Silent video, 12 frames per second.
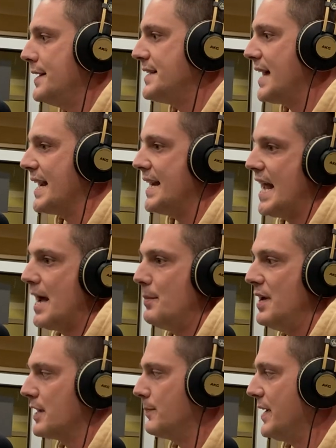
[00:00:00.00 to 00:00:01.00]

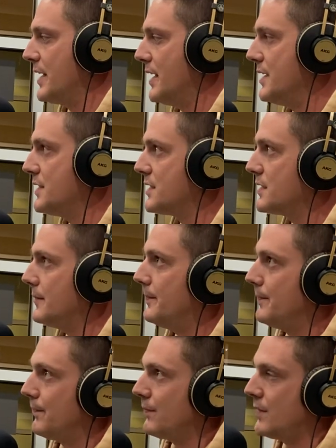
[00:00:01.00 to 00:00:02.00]
dynamic because
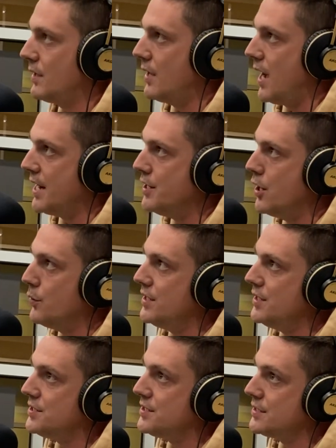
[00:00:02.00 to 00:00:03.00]
I
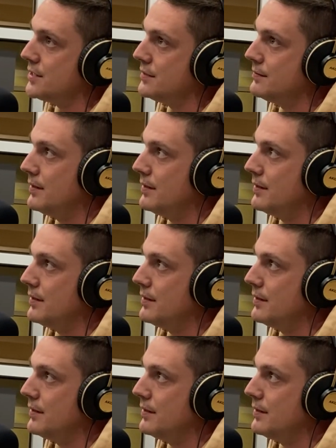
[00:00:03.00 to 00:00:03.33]
noticed,